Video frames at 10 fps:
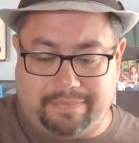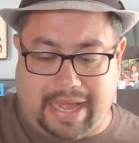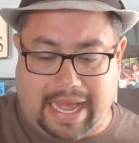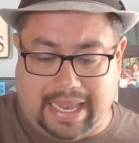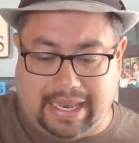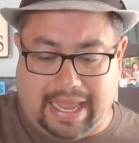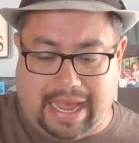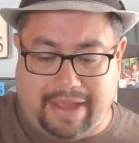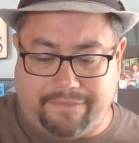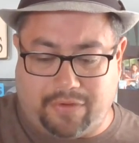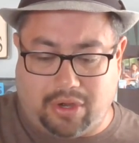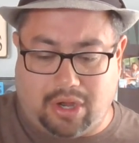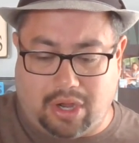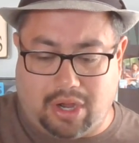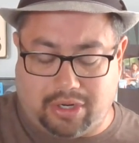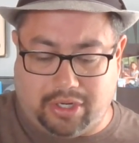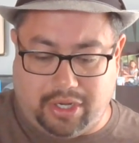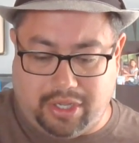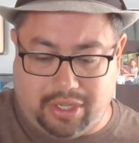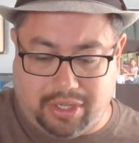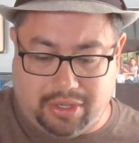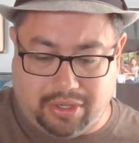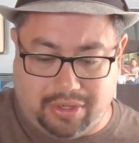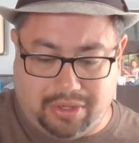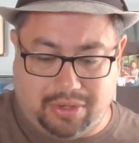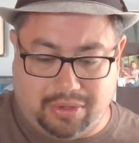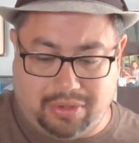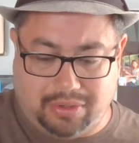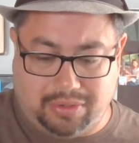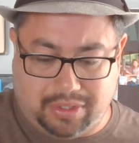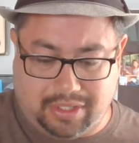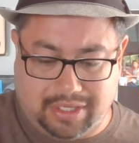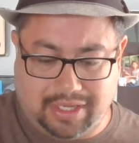my life for you.